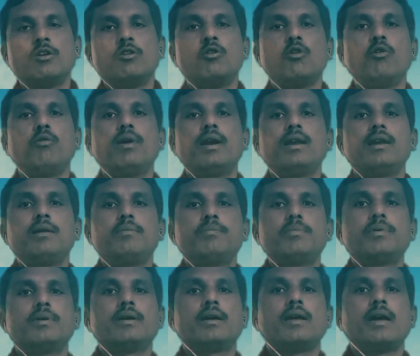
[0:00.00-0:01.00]
Lower
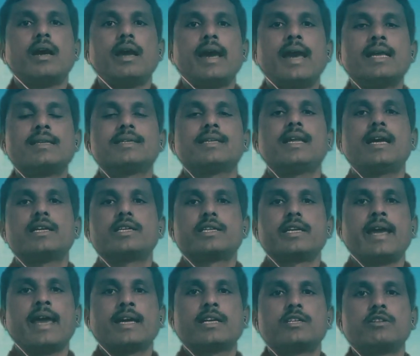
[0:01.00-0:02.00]
lip as an
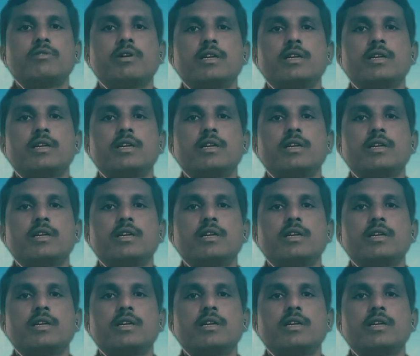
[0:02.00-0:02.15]
active